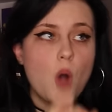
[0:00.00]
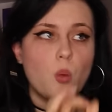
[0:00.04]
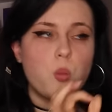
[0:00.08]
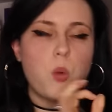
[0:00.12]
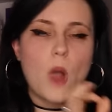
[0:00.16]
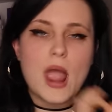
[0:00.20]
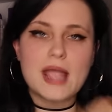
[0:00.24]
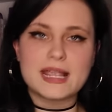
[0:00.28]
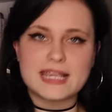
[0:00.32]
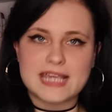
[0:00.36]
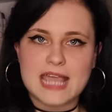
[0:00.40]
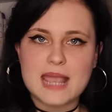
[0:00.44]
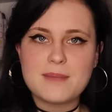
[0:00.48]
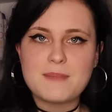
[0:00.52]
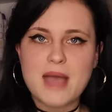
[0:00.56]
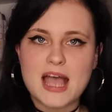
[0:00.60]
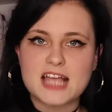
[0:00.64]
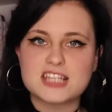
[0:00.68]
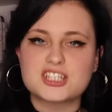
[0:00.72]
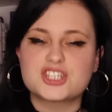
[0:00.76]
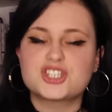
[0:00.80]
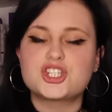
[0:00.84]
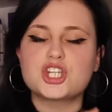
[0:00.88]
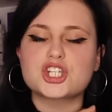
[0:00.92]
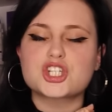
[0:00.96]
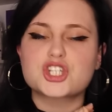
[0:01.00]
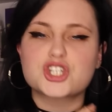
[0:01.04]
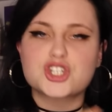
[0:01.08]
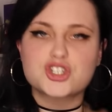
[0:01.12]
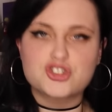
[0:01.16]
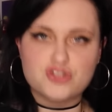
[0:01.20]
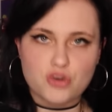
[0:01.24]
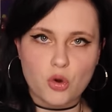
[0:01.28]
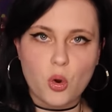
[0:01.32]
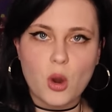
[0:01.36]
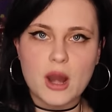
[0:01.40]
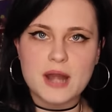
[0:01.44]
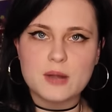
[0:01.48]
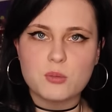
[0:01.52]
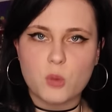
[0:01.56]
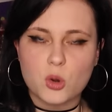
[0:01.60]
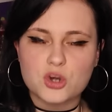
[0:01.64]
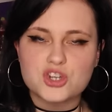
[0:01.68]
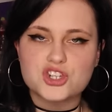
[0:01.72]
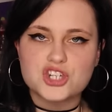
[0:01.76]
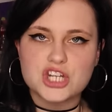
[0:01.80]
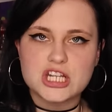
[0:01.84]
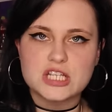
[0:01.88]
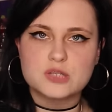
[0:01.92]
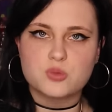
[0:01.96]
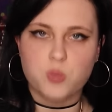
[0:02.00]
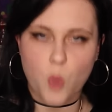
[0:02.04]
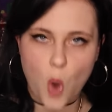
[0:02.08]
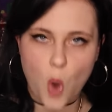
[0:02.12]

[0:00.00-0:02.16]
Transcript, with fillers: where Kim has destroyed what she's